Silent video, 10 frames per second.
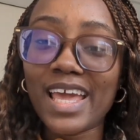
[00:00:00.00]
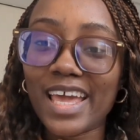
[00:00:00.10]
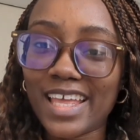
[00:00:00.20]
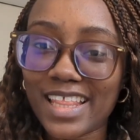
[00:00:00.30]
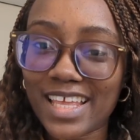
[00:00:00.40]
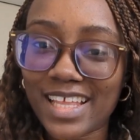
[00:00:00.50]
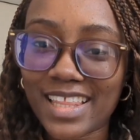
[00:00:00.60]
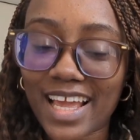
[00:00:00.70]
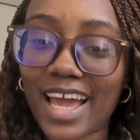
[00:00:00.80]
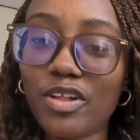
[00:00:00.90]
and then
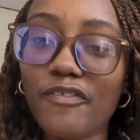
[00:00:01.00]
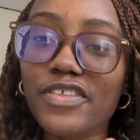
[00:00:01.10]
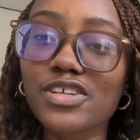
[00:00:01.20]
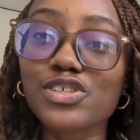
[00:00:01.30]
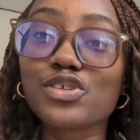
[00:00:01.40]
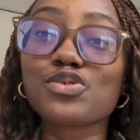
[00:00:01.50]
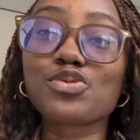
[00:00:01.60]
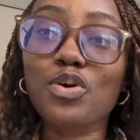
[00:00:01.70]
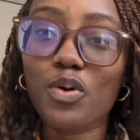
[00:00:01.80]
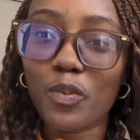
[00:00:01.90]
the kind of things she
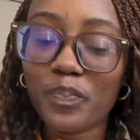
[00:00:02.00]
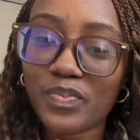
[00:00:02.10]
saw.